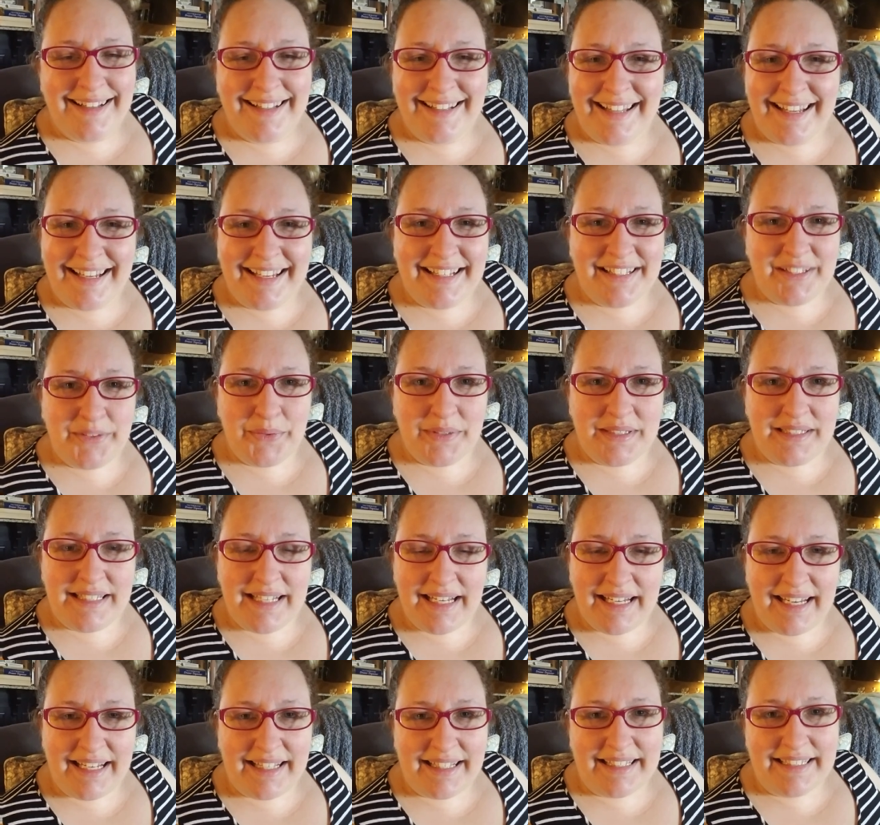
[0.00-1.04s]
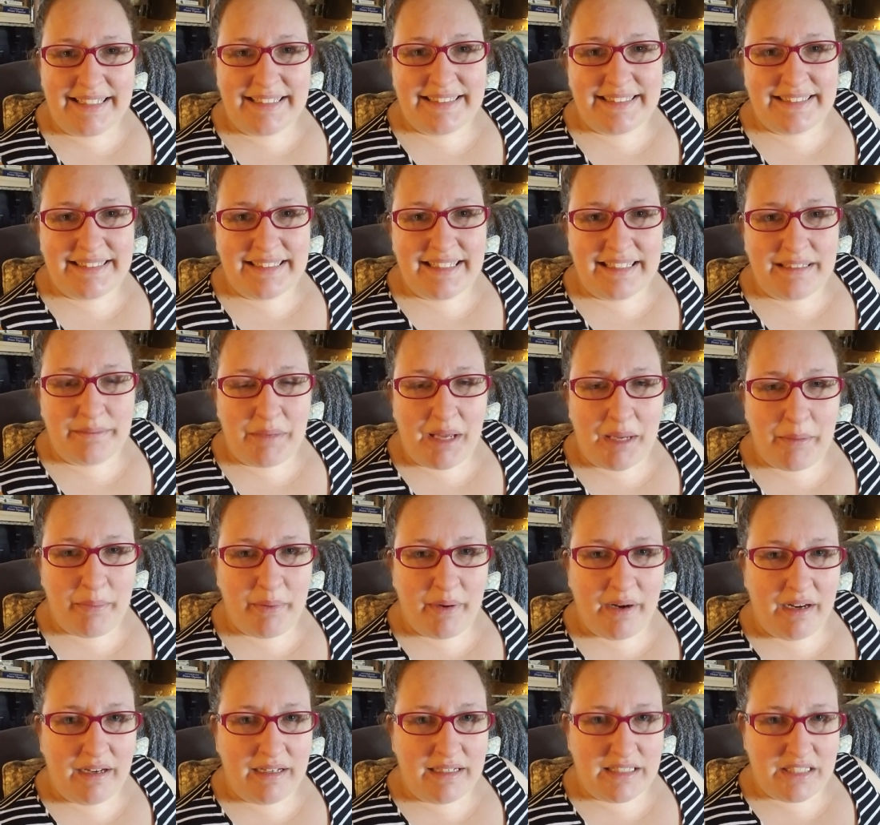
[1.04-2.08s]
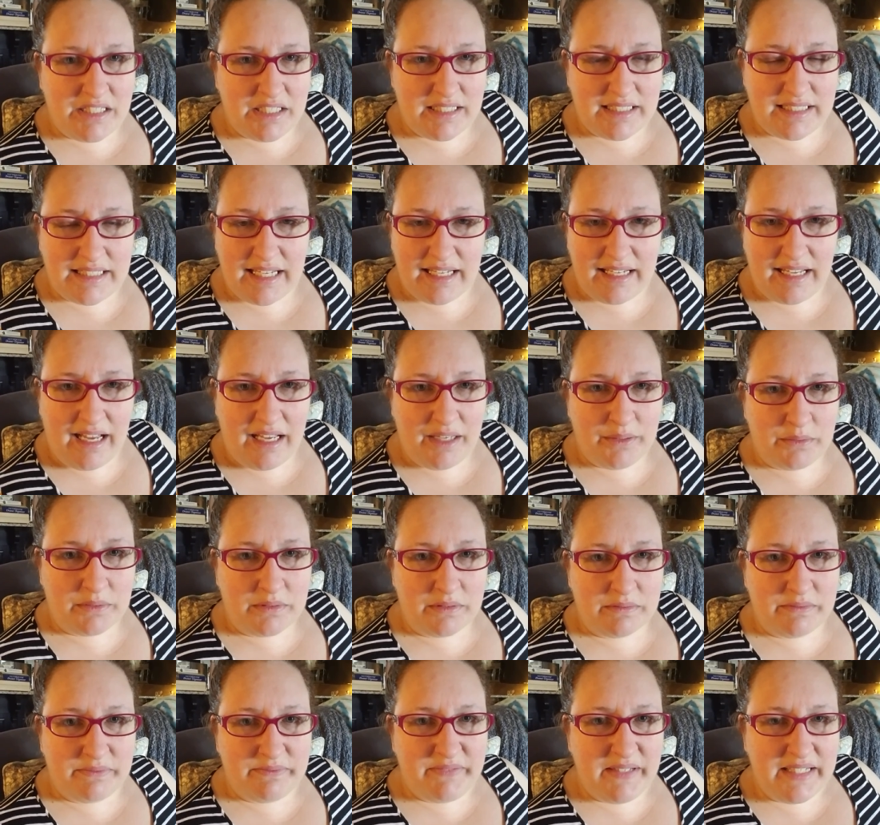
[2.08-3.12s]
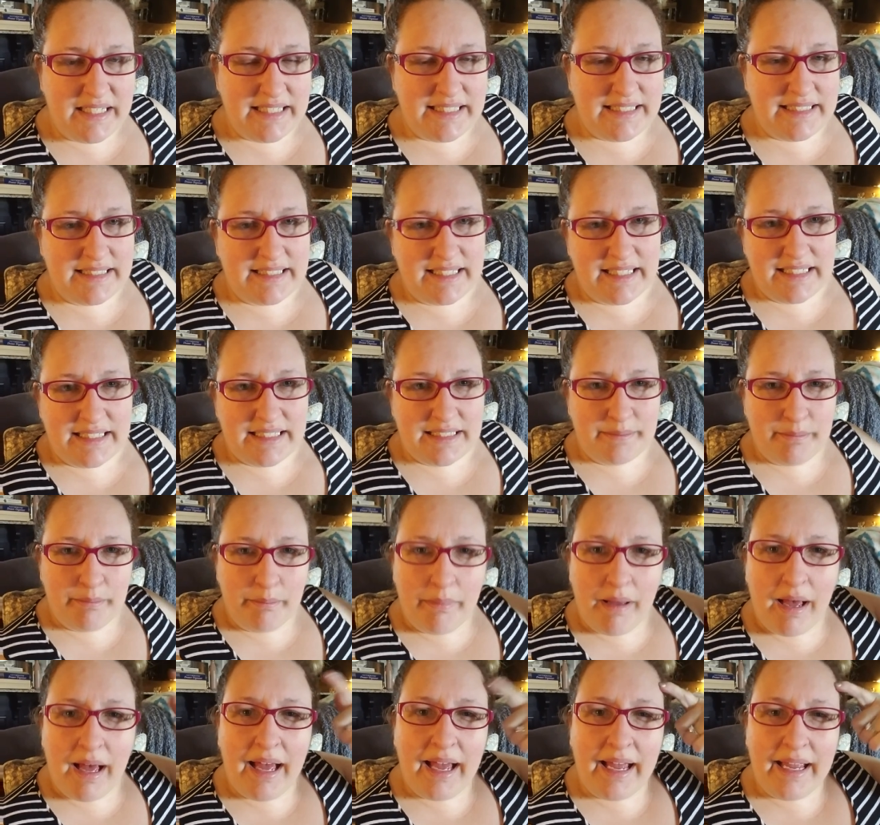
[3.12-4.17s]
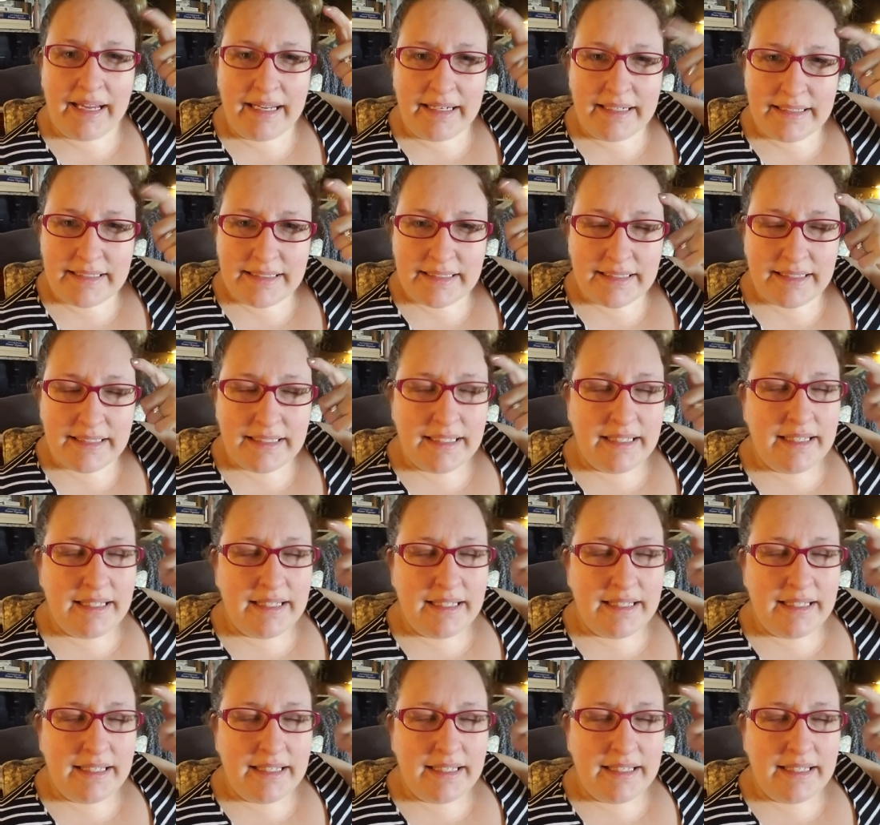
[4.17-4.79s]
Like, it's ridiculous. And my prayer is just that God will fix this mind.